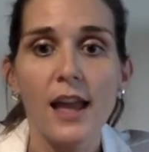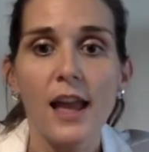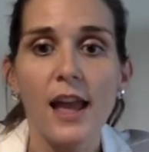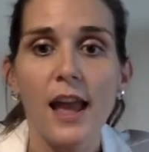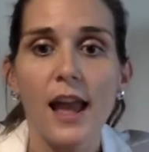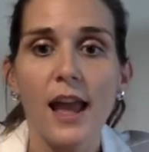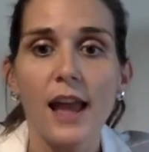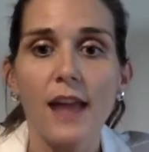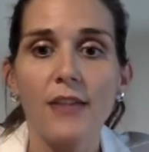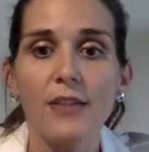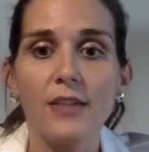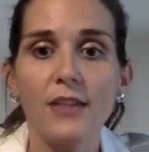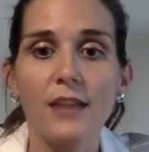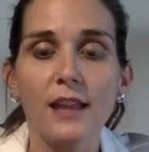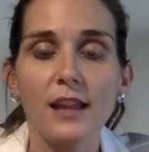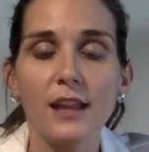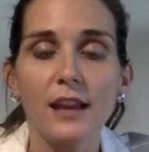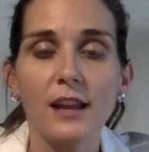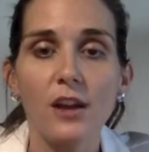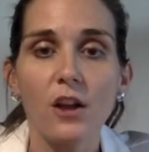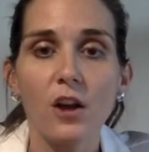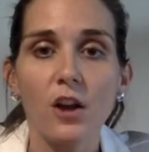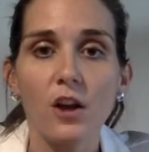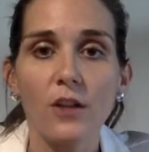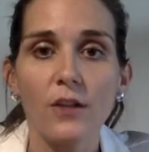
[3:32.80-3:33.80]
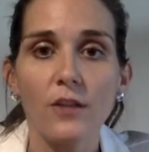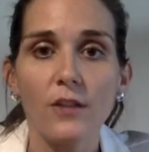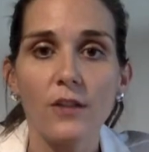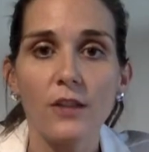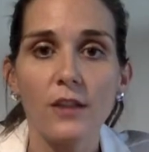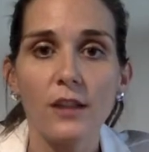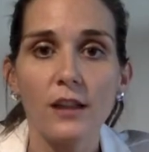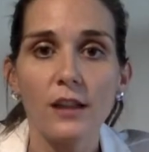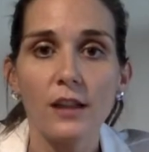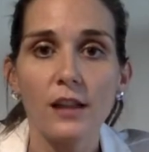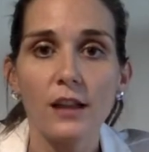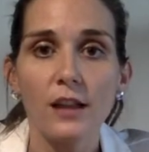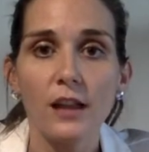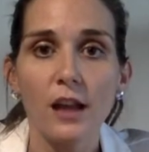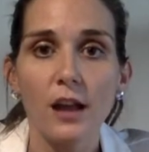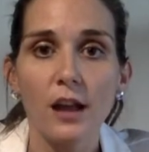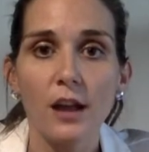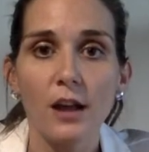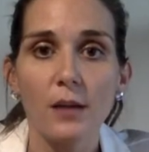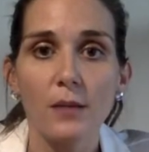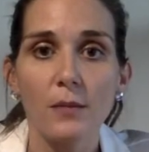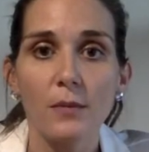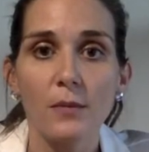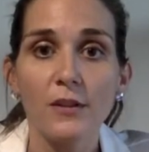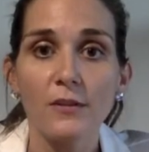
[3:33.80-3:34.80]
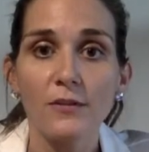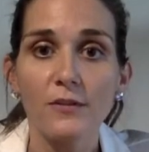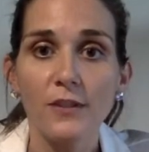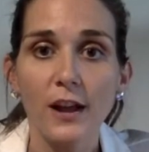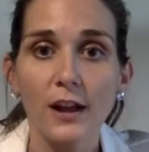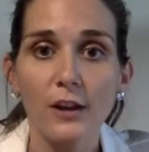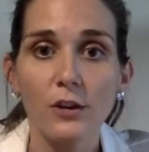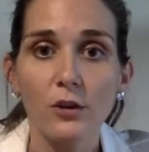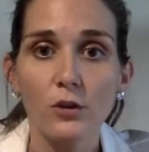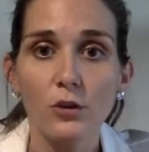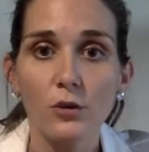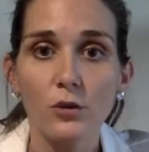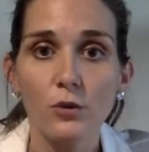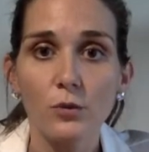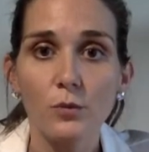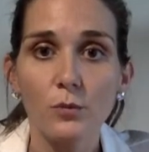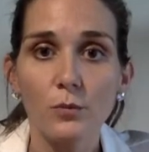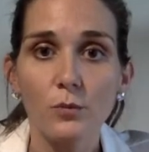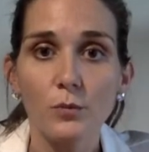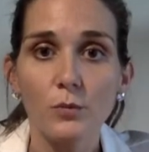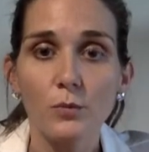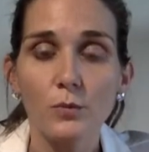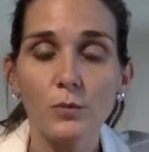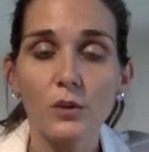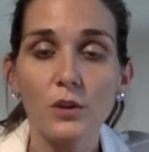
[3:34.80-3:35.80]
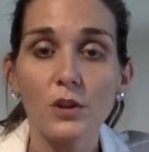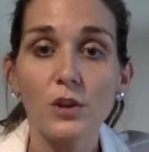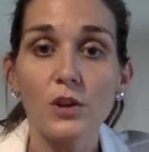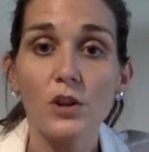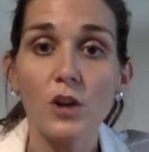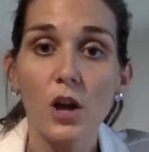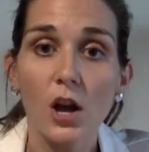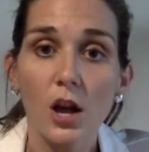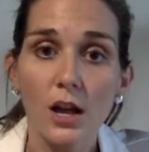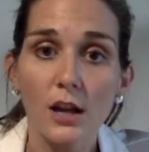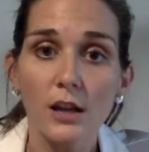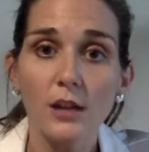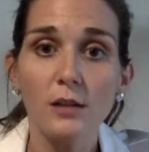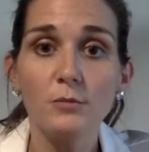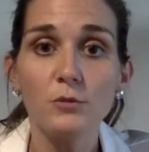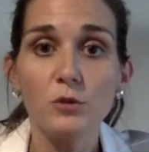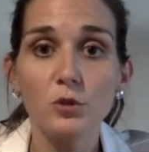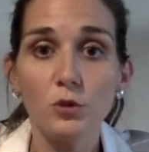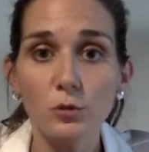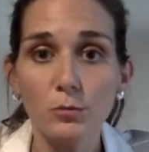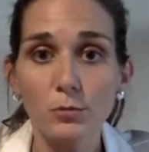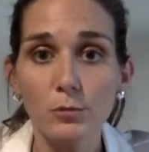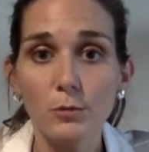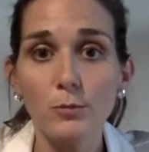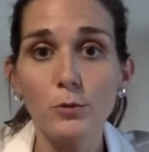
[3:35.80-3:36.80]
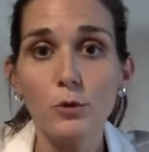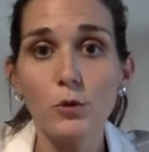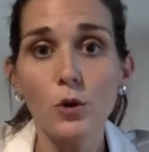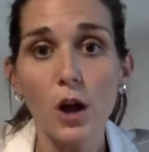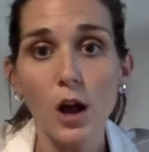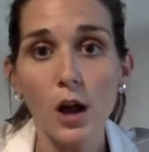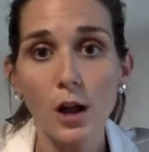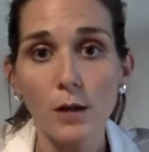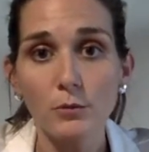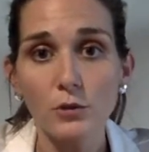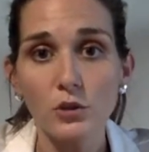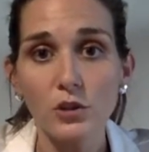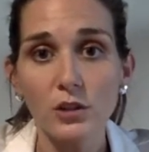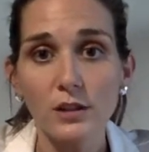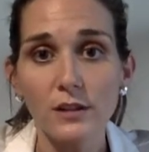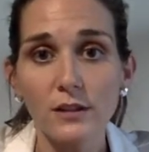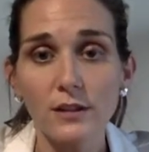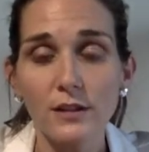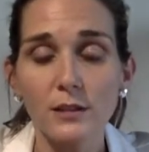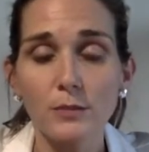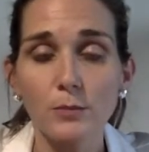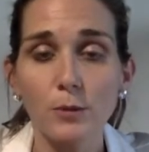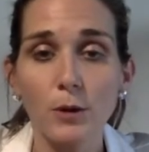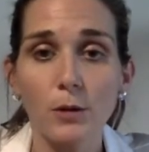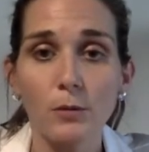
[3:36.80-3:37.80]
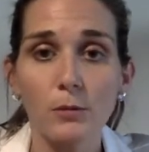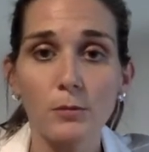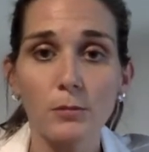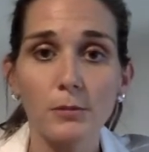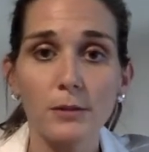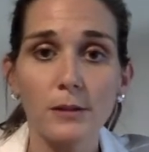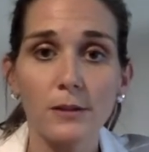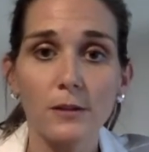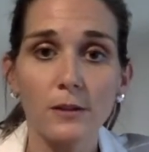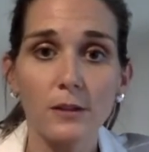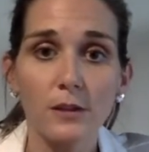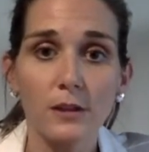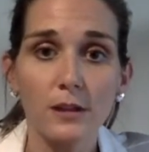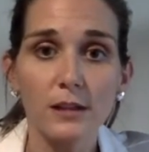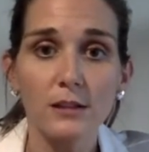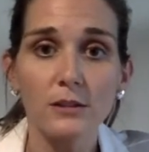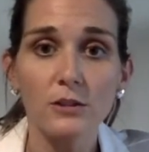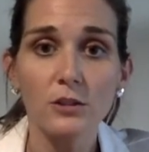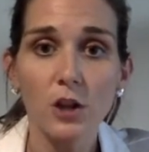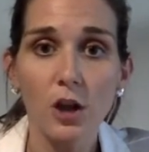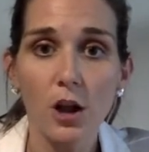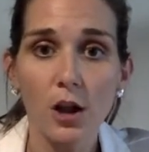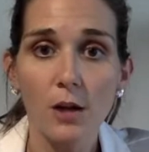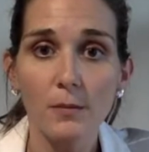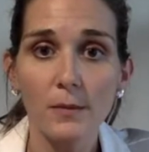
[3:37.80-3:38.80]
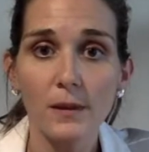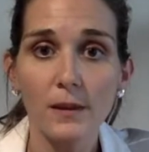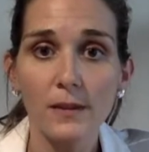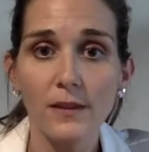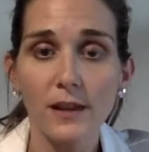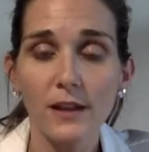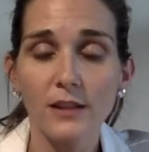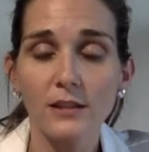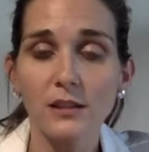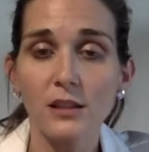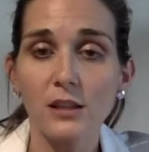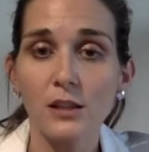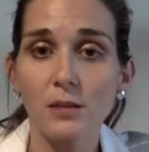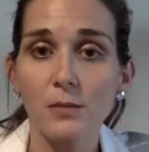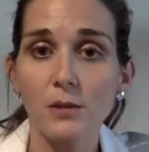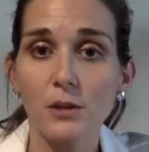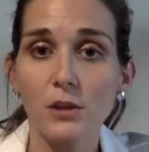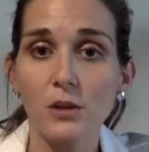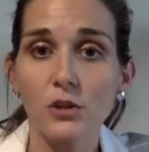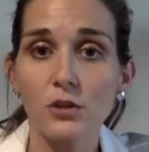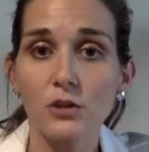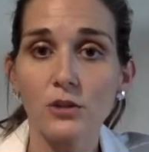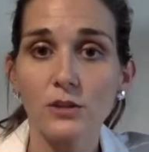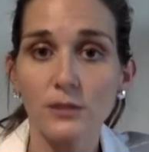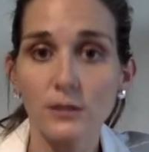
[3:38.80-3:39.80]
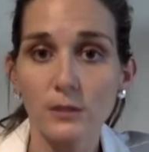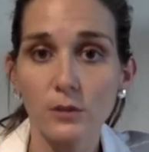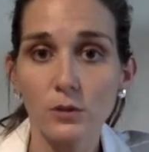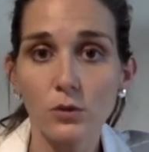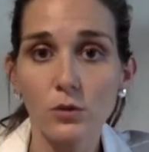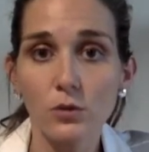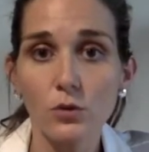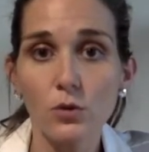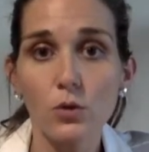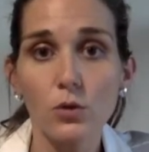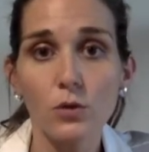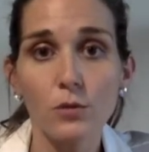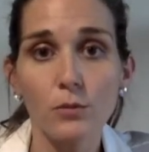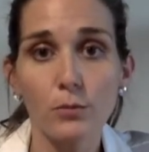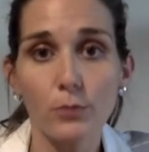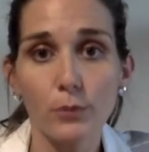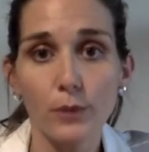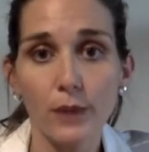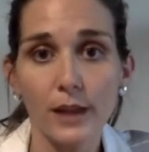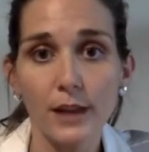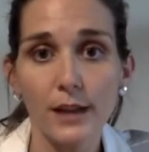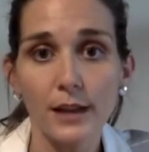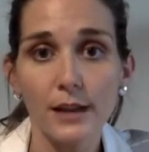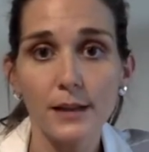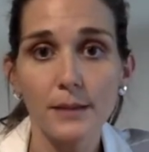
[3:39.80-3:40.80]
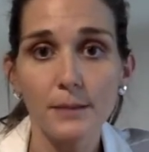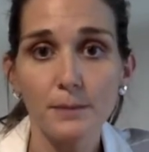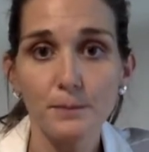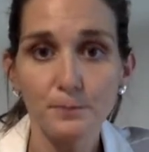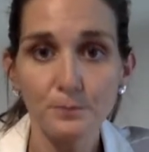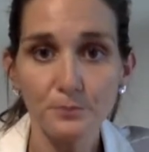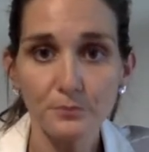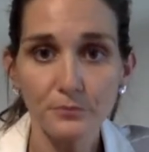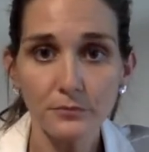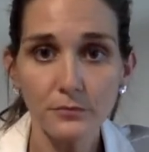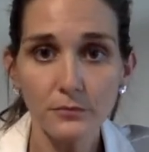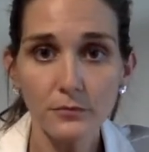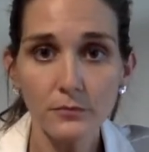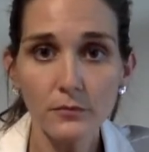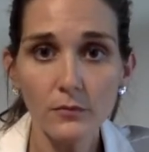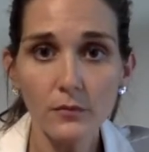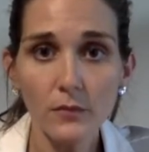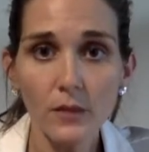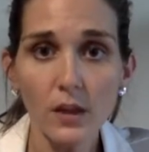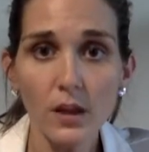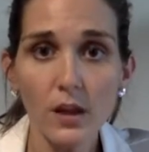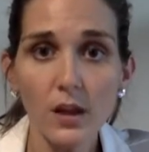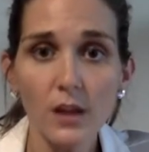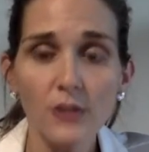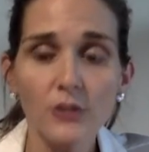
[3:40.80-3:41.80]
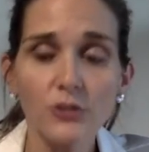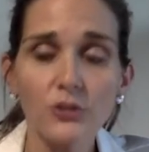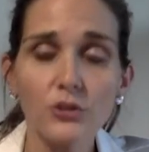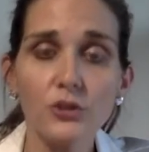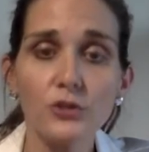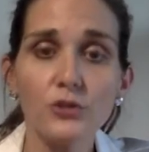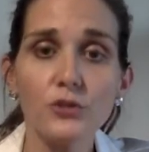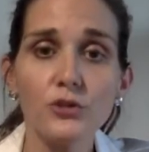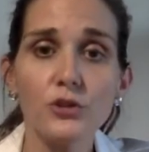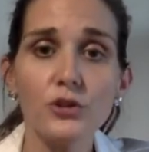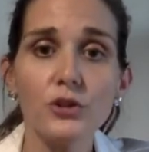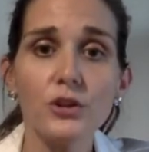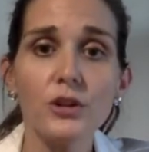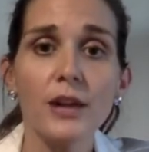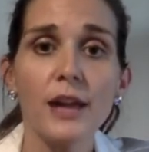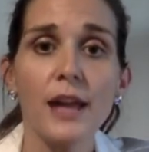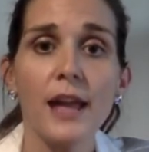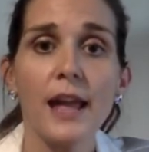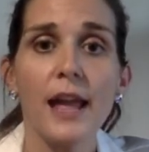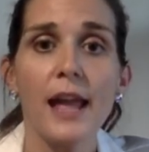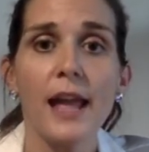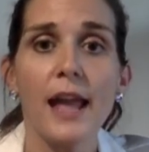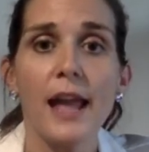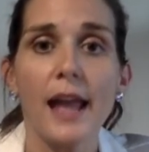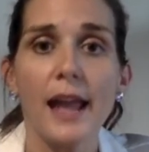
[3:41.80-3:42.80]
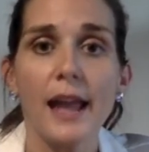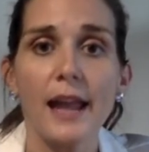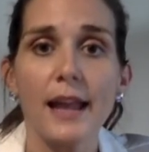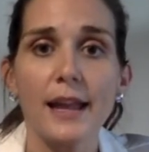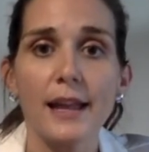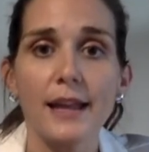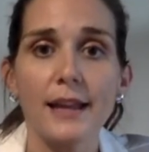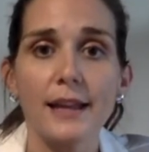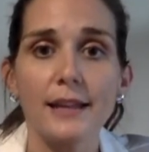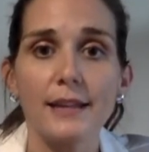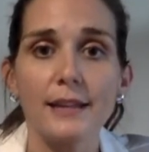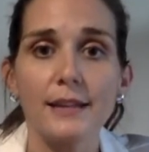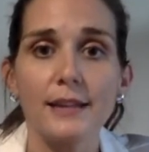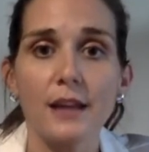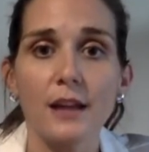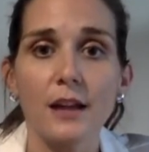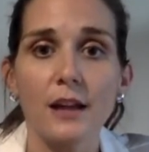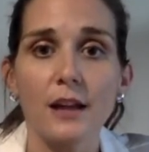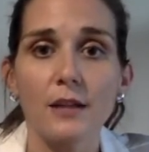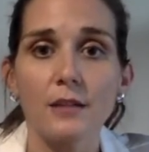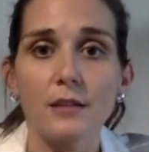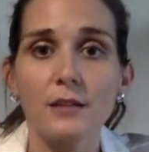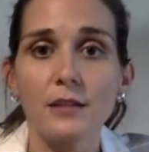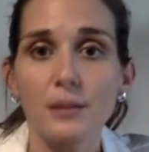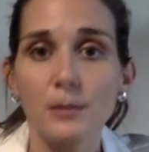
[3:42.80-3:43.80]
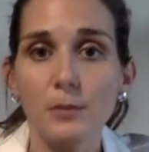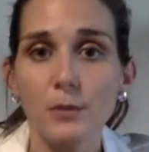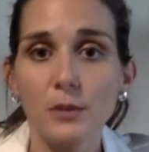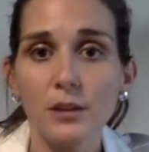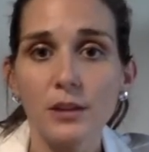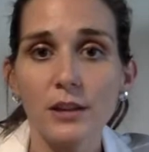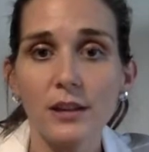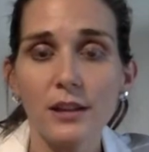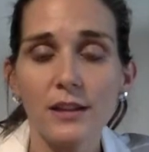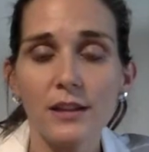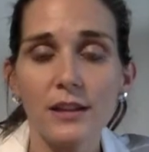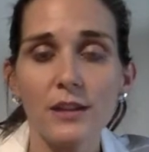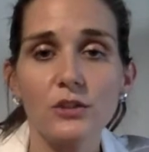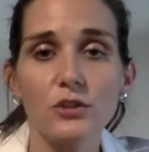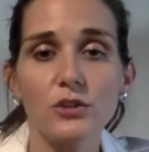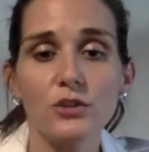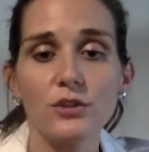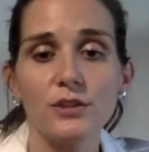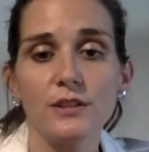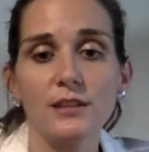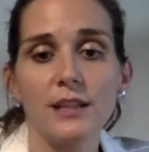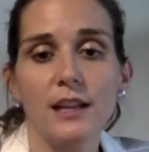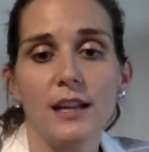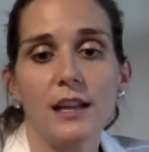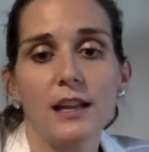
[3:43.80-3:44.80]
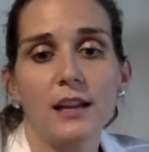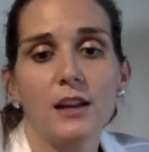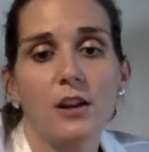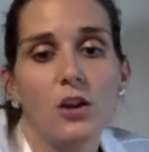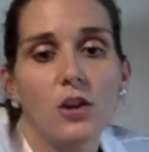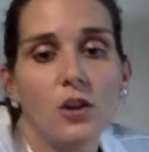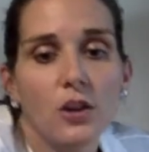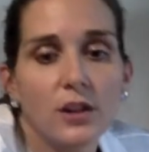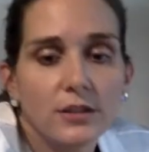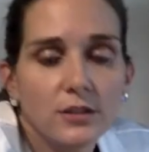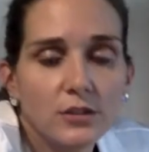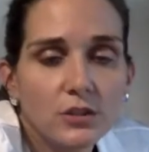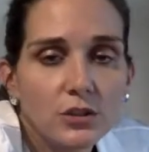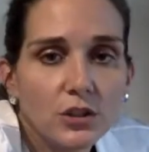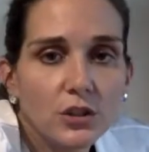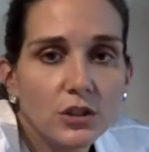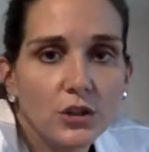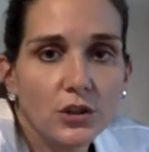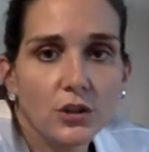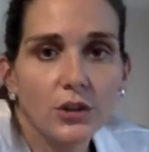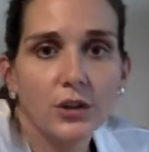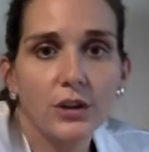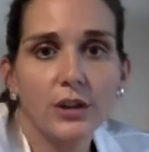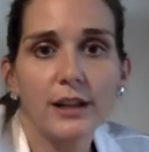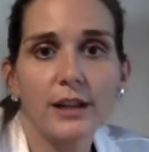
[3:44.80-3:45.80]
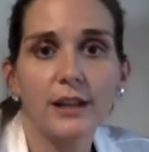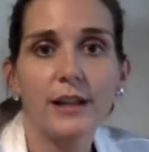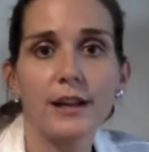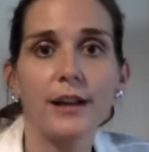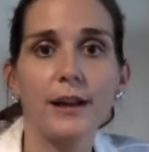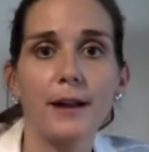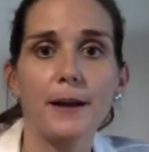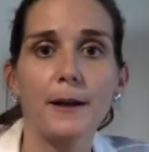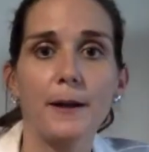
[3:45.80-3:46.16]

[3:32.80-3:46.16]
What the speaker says: And then on the final non-absorbable option, that's probably the least common, that's going to be your silk or braided suture. And typically these are seen on securing